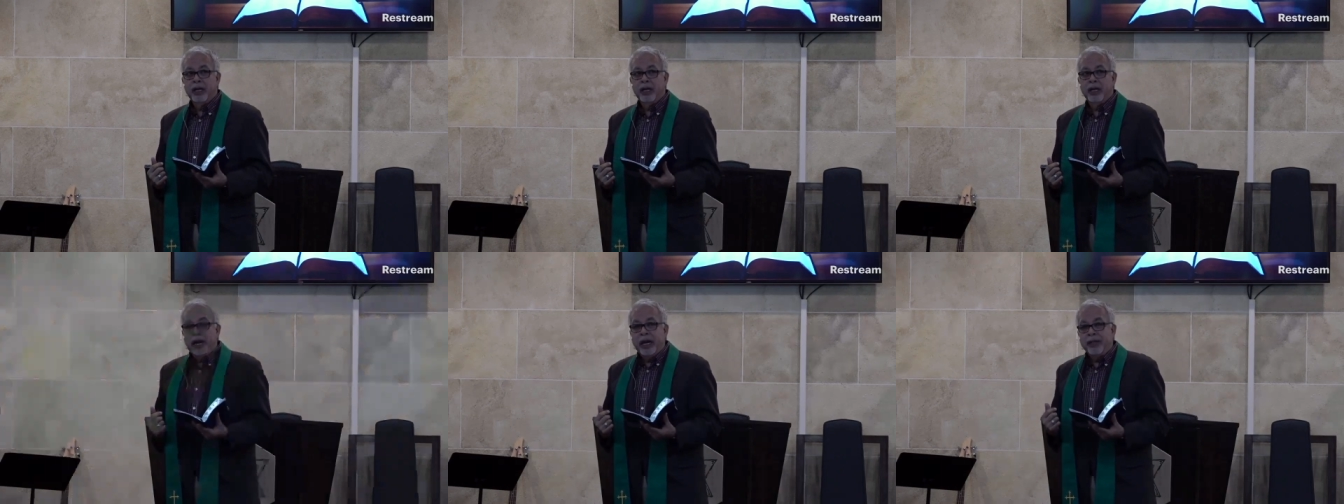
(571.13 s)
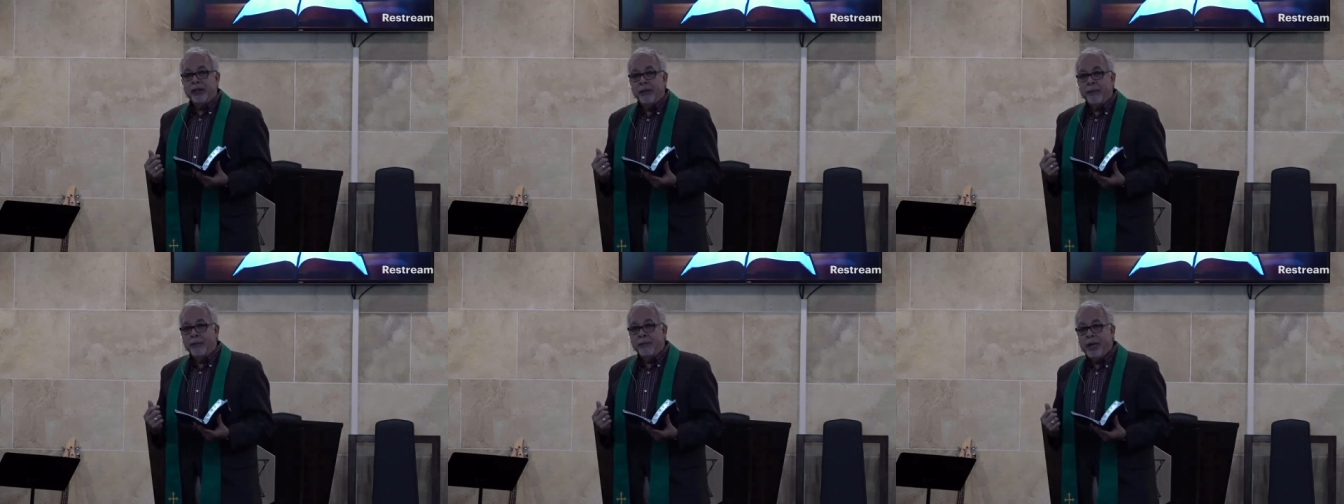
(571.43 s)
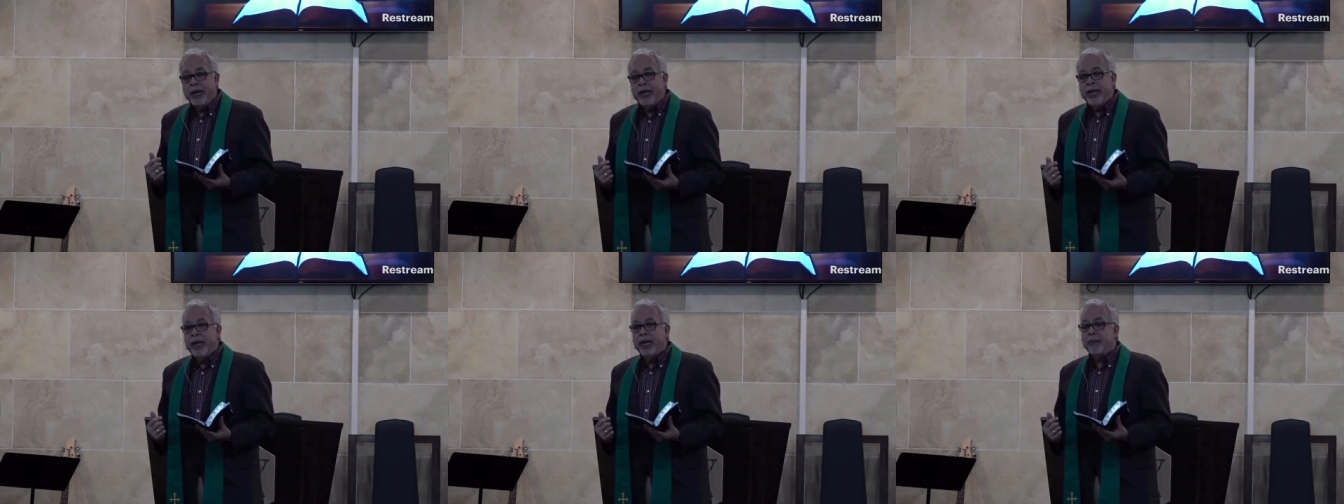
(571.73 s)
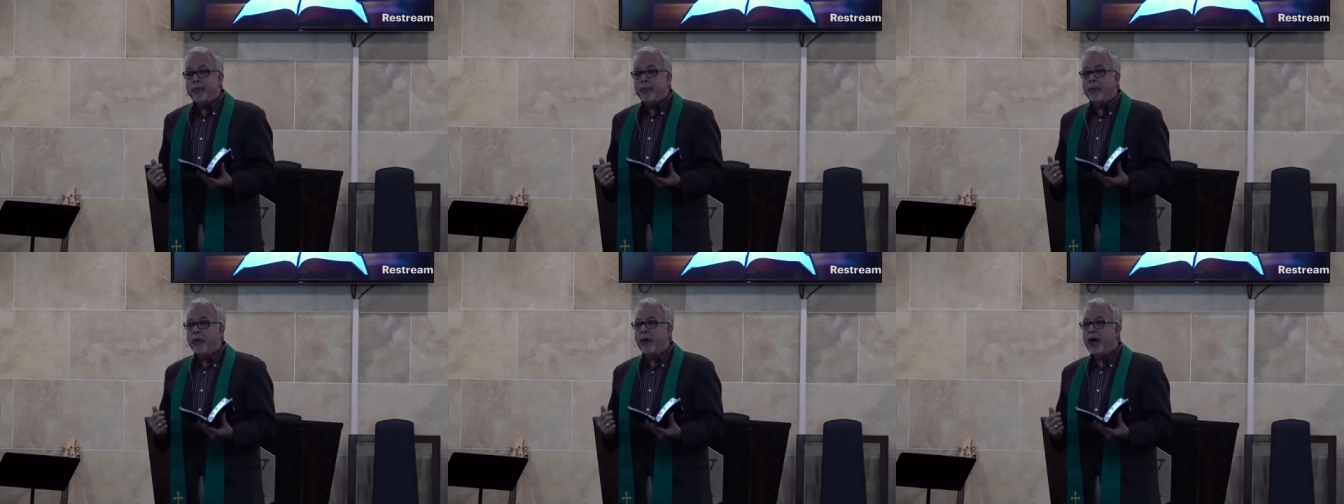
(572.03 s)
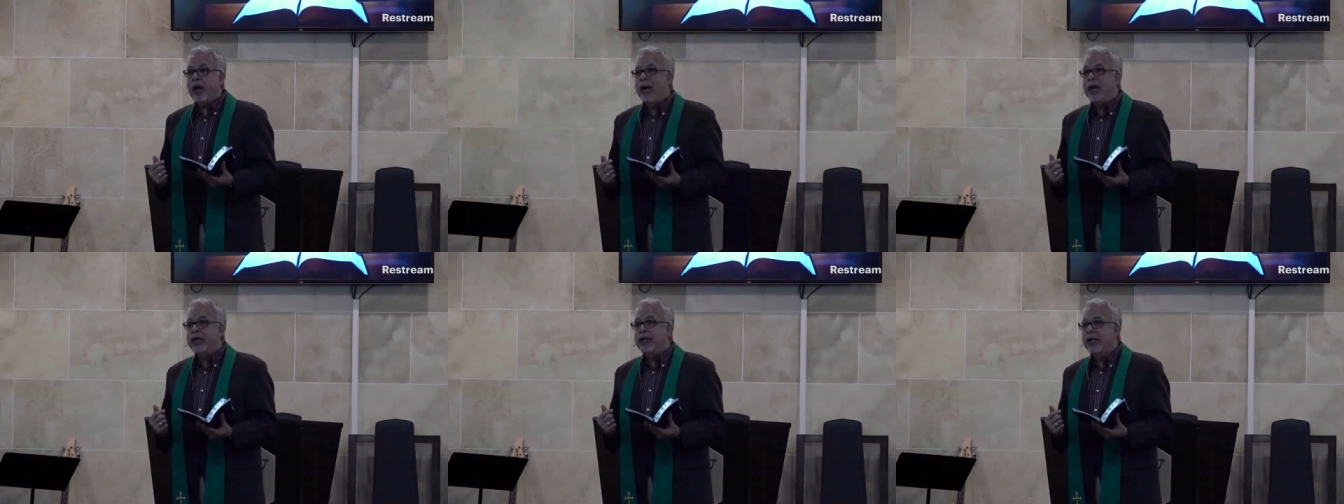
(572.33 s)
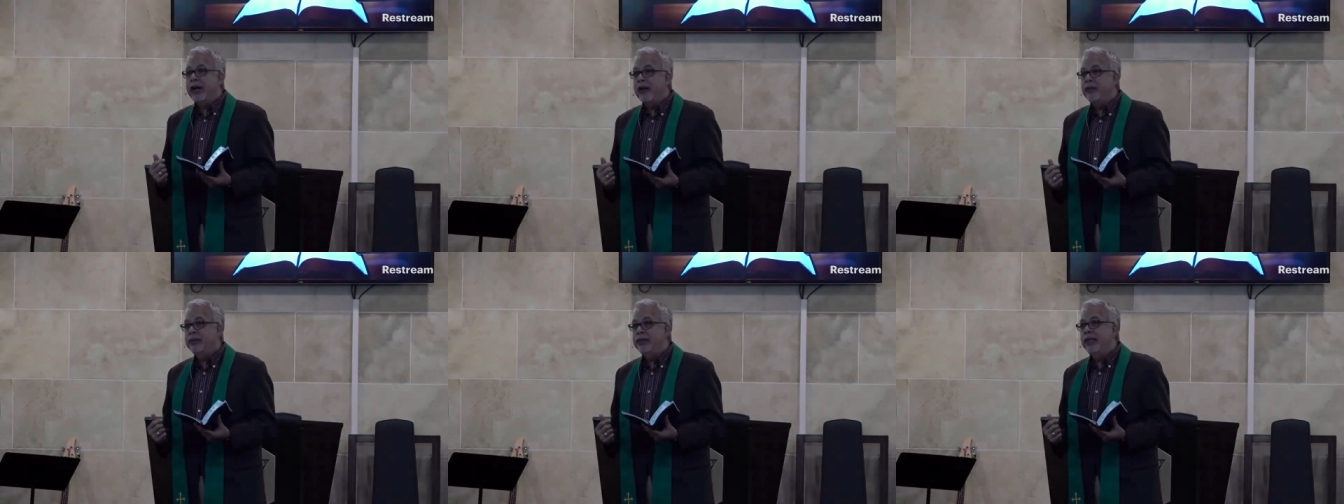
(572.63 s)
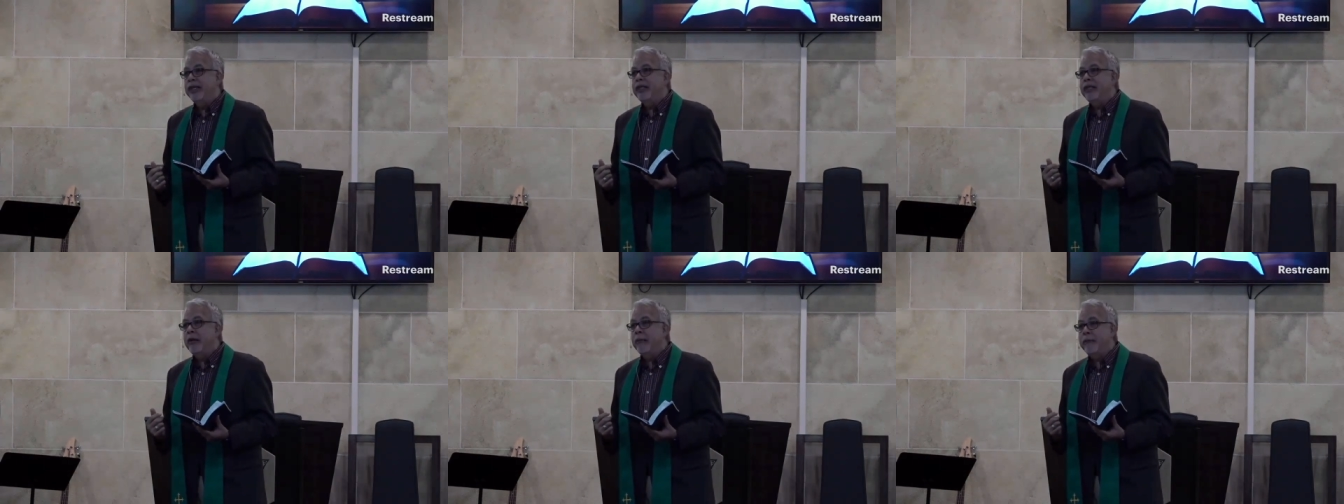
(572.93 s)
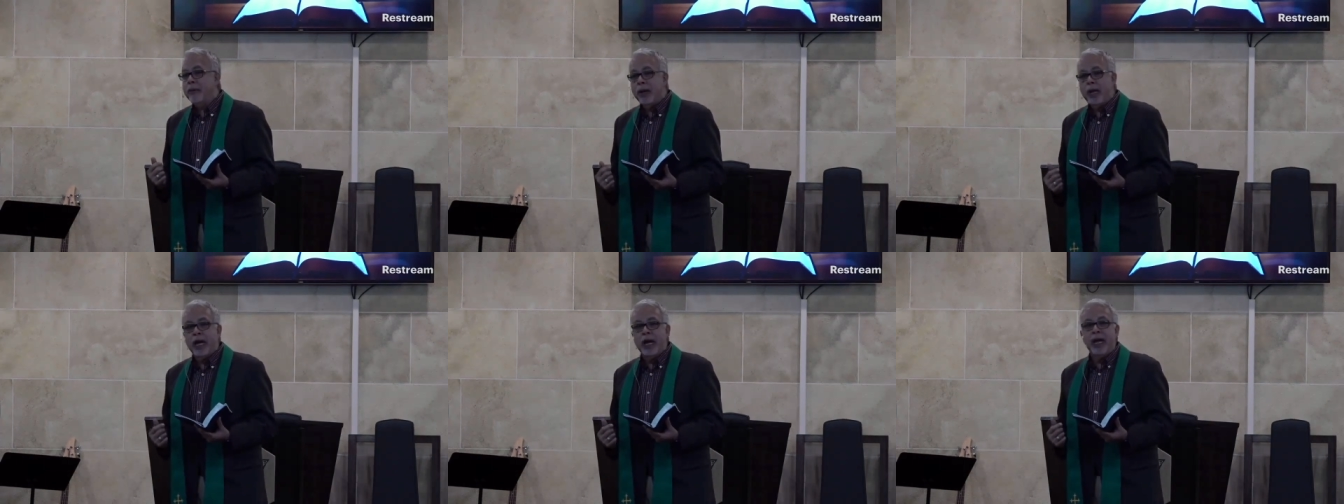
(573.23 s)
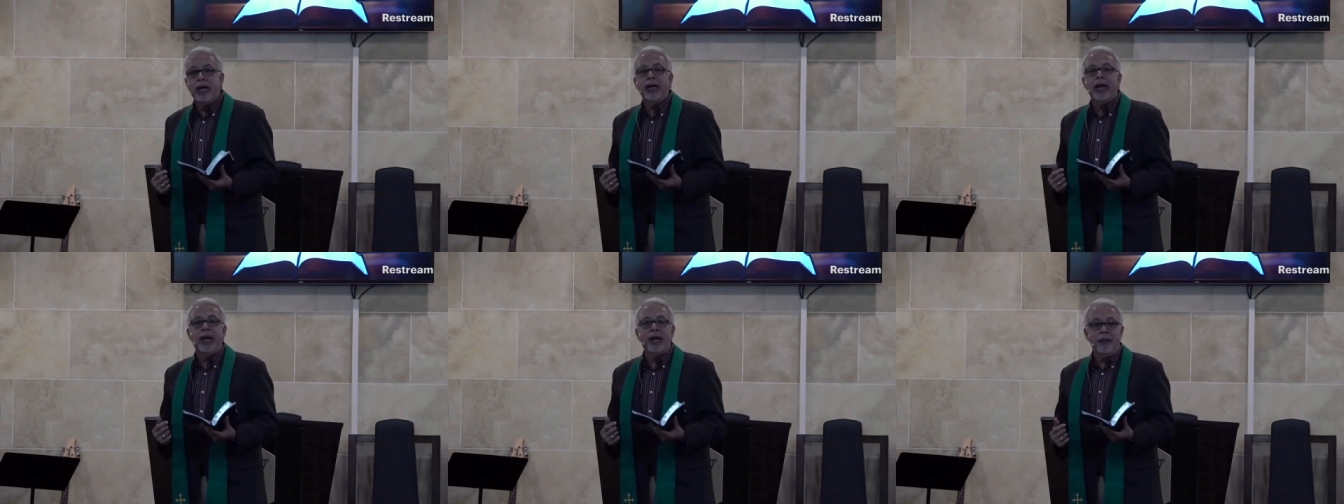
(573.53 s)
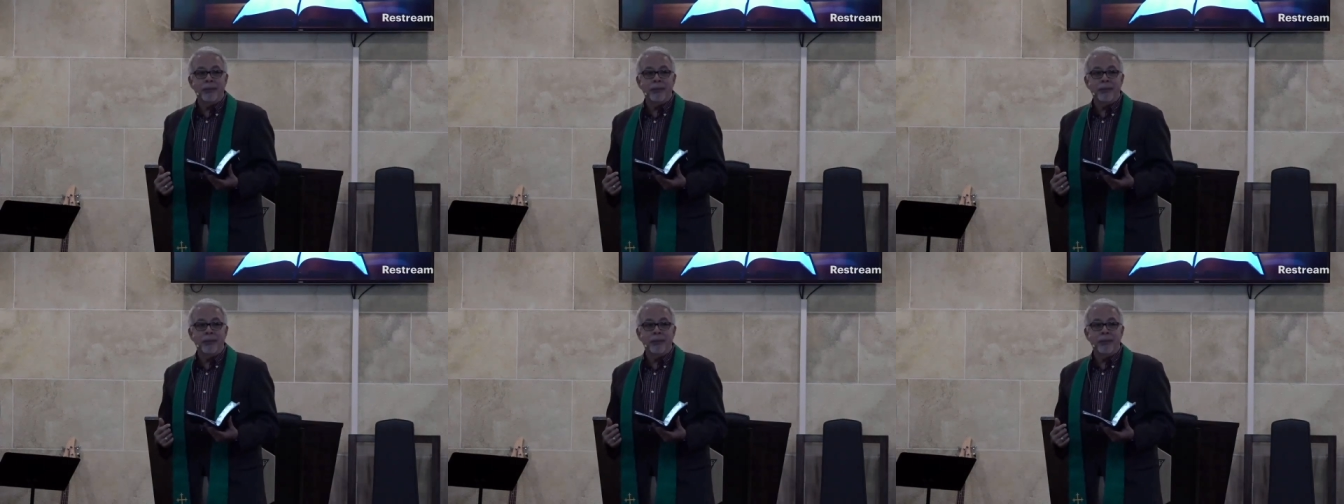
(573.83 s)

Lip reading: The minute pride comes into play,